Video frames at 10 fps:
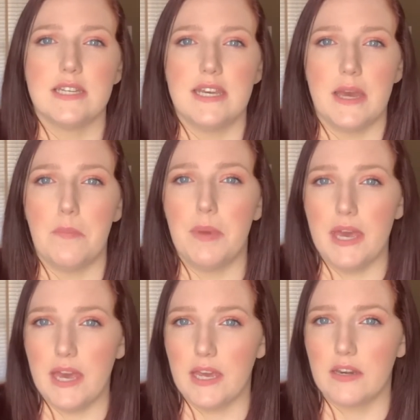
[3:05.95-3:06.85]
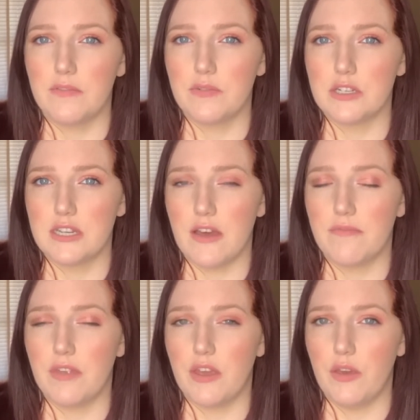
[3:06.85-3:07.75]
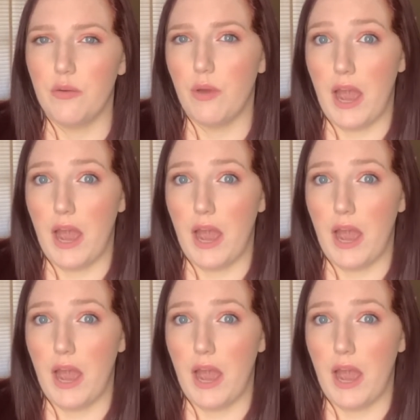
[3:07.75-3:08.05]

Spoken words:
get picked for stuff that you